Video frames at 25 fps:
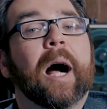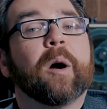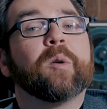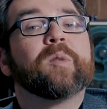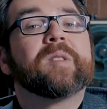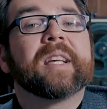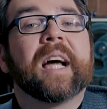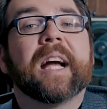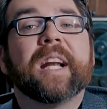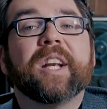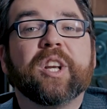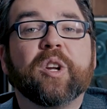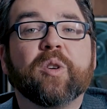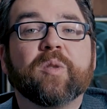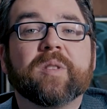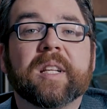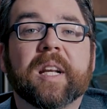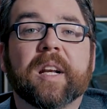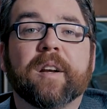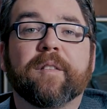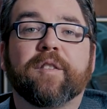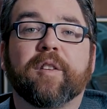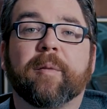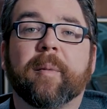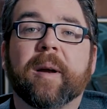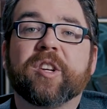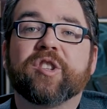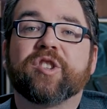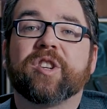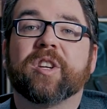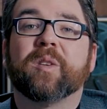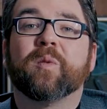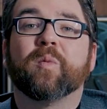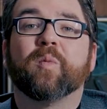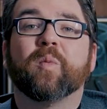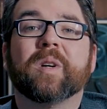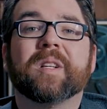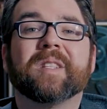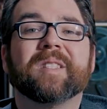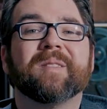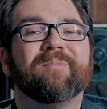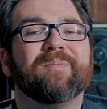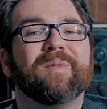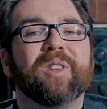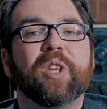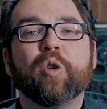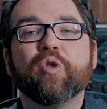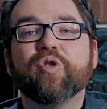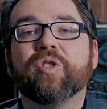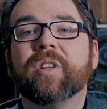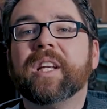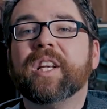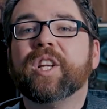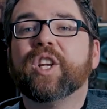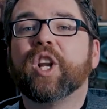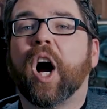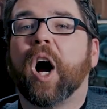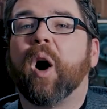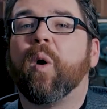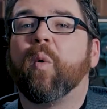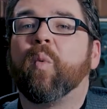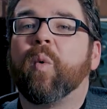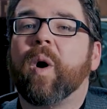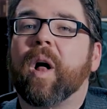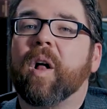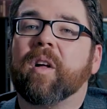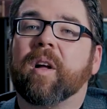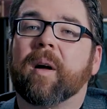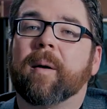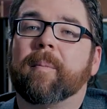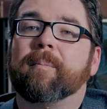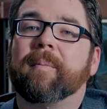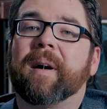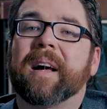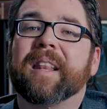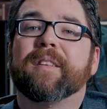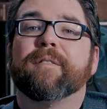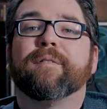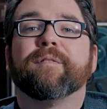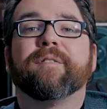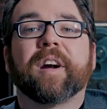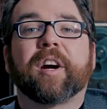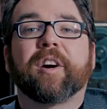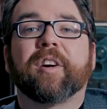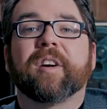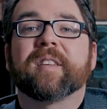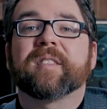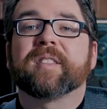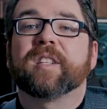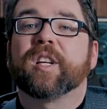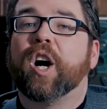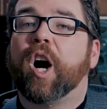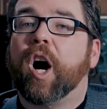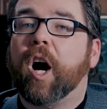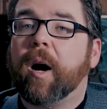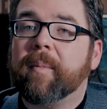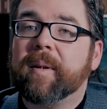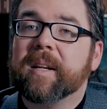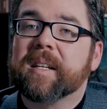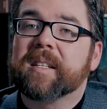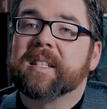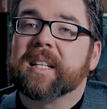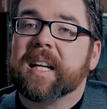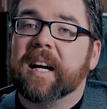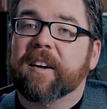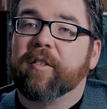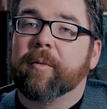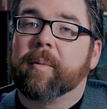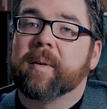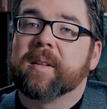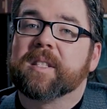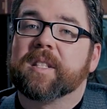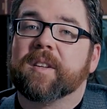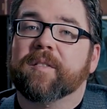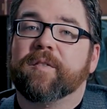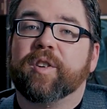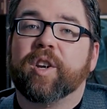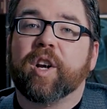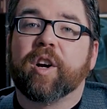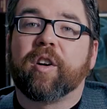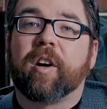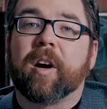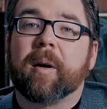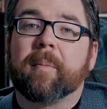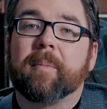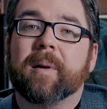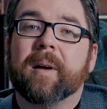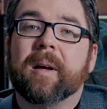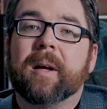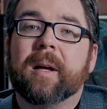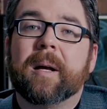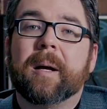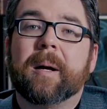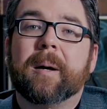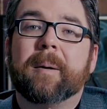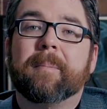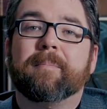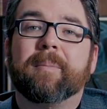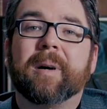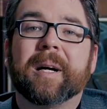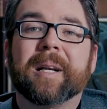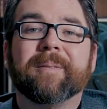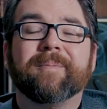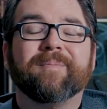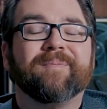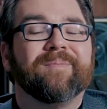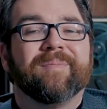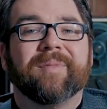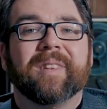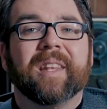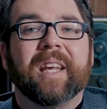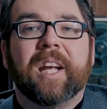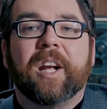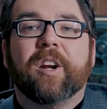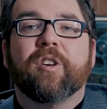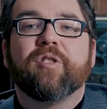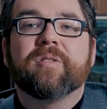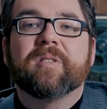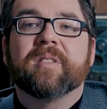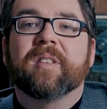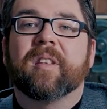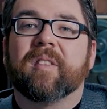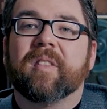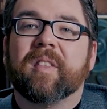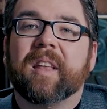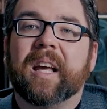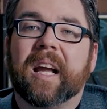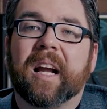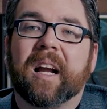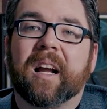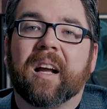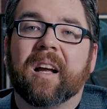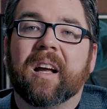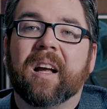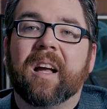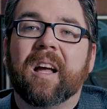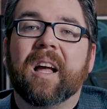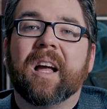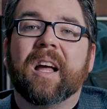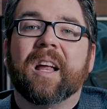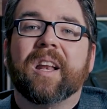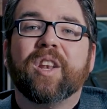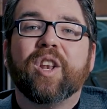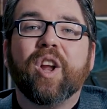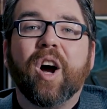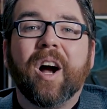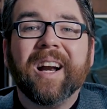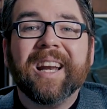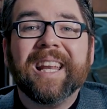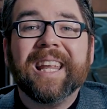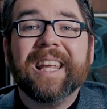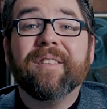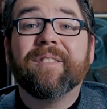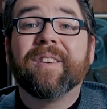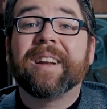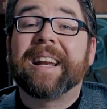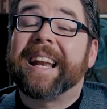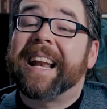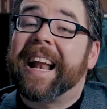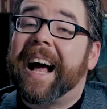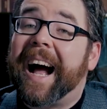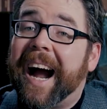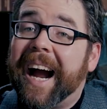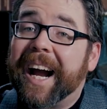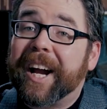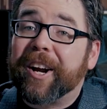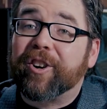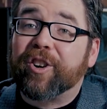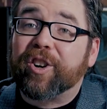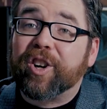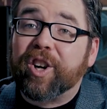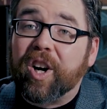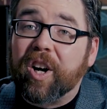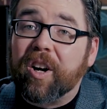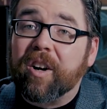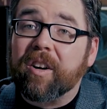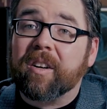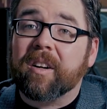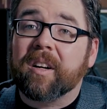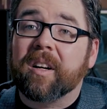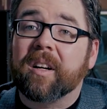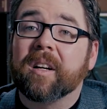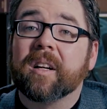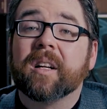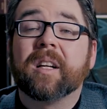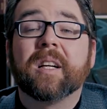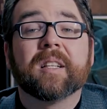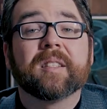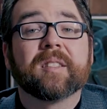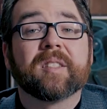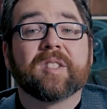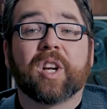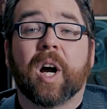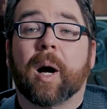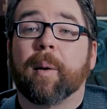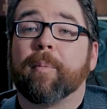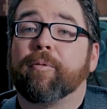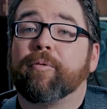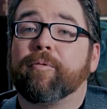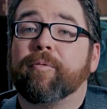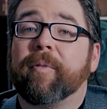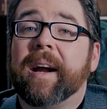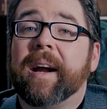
Outside news and information was usually not welcome by the various communist governments of Europe, but here's the thing, not even an iron curtain can stop